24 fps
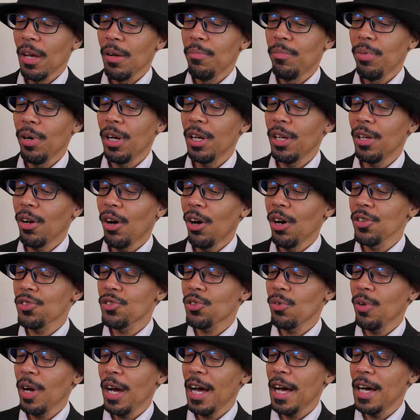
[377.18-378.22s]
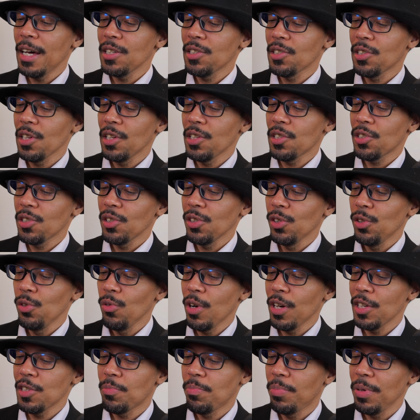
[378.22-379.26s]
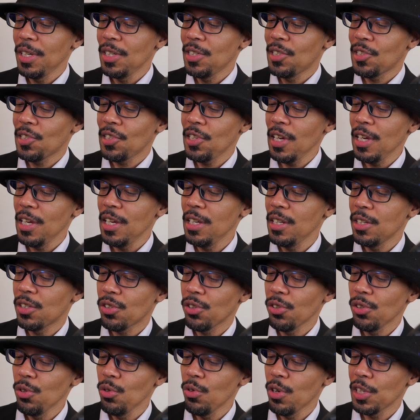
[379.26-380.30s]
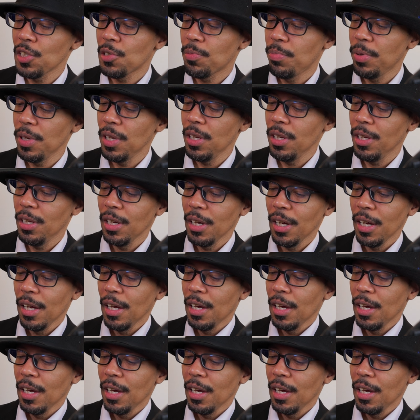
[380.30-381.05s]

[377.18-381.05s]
But it also has this USB-C to USB